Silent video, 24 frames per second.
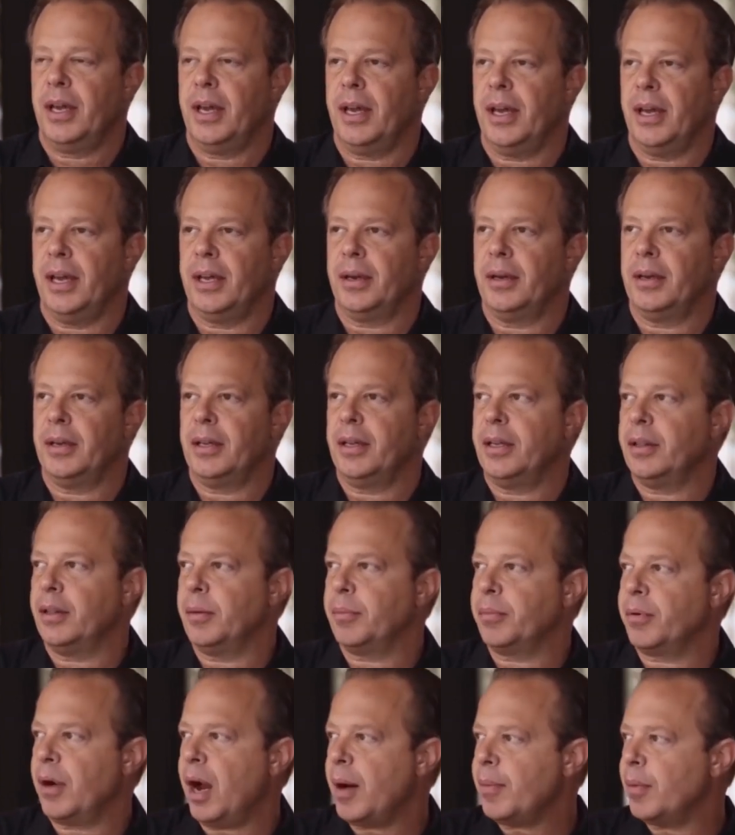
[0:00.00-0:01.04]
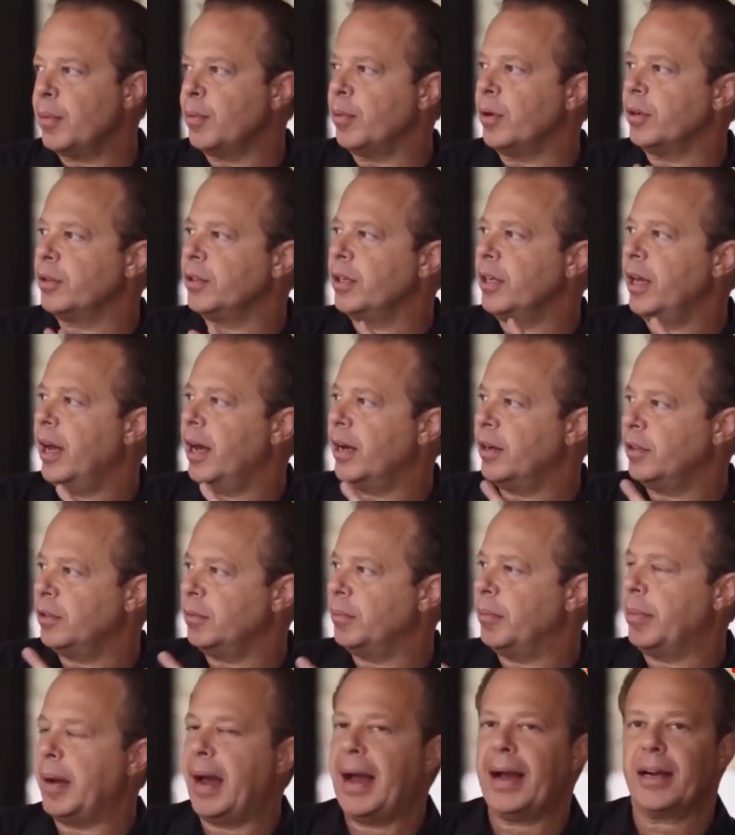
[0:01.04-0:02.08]
And the problem was he had his
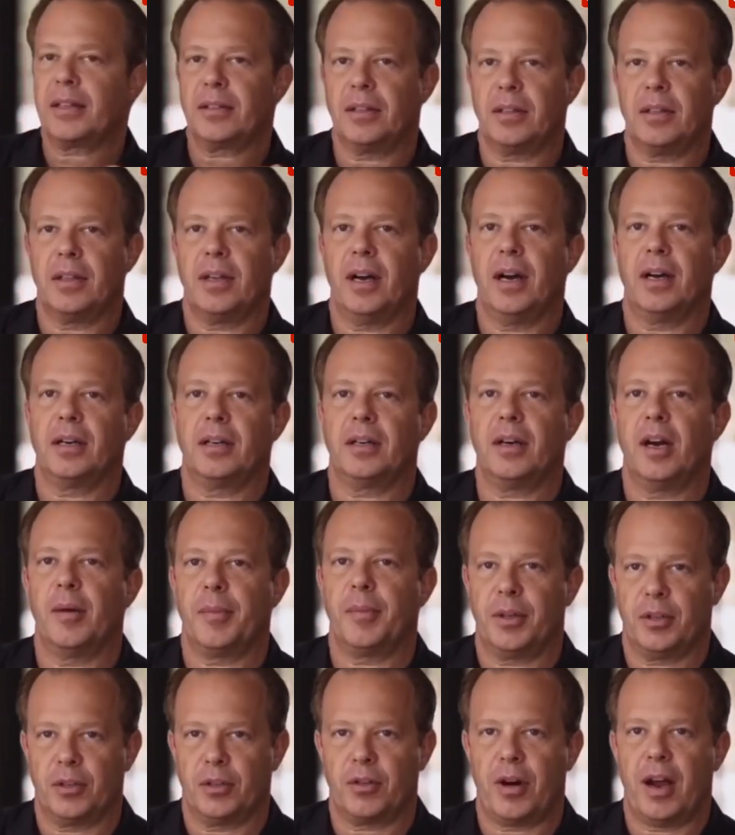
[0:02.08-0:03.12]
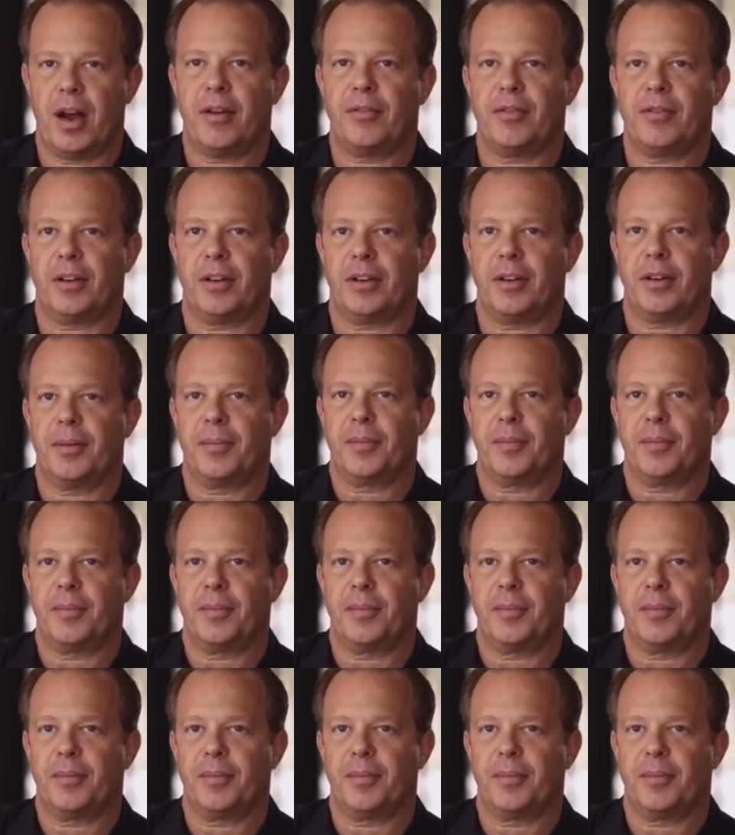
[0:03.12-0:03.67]
back to the oncoming traffic.